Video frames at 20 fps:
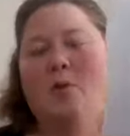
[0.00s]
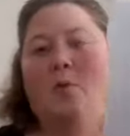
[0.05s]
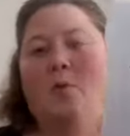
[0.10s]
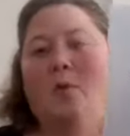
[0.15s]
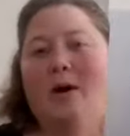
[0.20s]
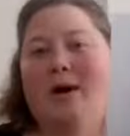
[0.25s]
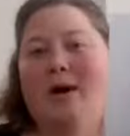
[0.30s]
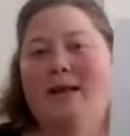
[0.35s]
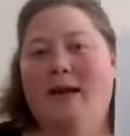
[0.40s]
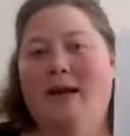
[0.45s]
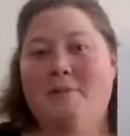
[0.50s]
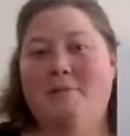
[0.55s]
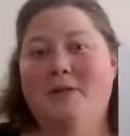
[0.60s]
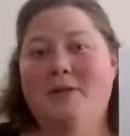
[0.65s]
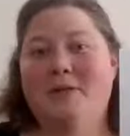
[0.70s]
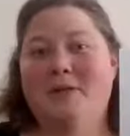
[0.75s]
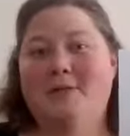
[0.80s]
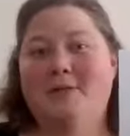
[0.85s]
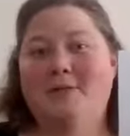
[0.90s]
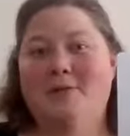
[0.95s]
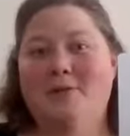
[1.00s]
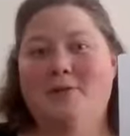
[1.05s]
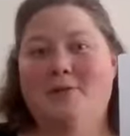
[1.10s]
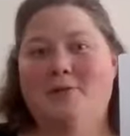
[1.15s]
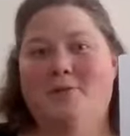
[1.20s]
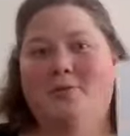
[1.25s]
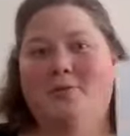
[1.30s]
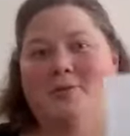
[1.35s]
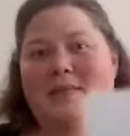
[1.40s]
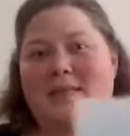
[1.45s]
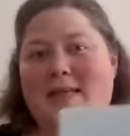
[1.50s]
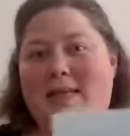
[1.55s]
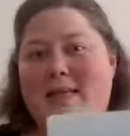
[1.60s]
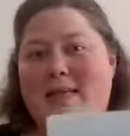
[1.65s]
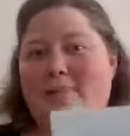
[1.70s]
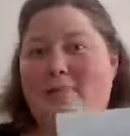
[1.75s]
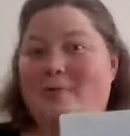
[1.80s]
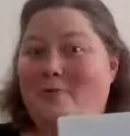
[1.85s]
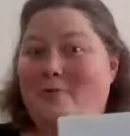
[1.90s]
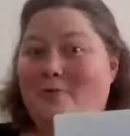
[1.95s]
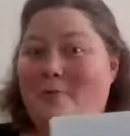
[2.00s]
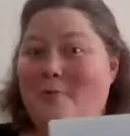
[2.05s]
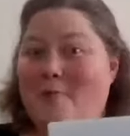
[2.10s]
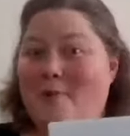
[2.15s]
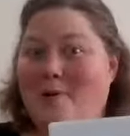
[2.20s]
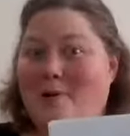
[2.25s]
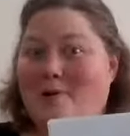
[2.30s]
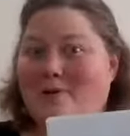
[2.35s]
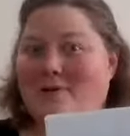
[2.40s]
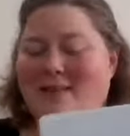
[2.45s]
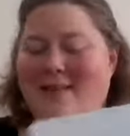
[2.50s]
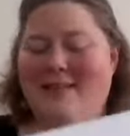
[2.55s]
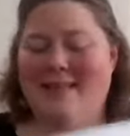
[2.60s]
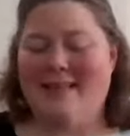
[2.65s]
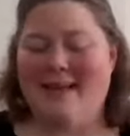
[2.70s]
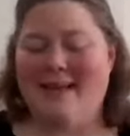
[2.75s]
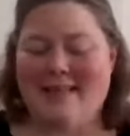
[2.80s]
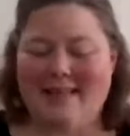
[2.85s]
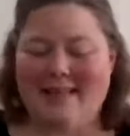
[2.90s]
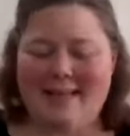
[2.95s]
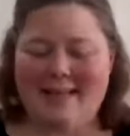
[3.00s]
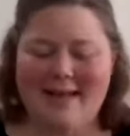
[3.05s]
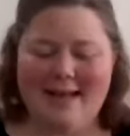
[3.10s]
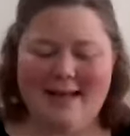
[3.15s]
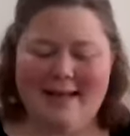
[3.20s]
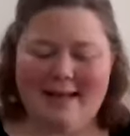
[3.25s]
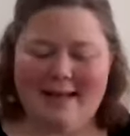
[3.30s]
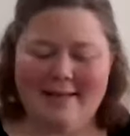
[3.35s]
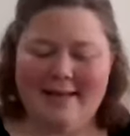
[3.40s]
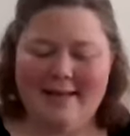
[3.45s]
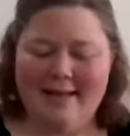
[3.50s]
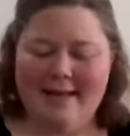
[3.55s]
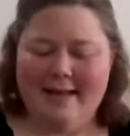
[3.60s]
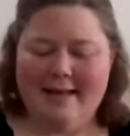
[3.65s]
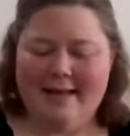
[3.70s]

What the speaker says: What I'm going to do to keep you from crossing that line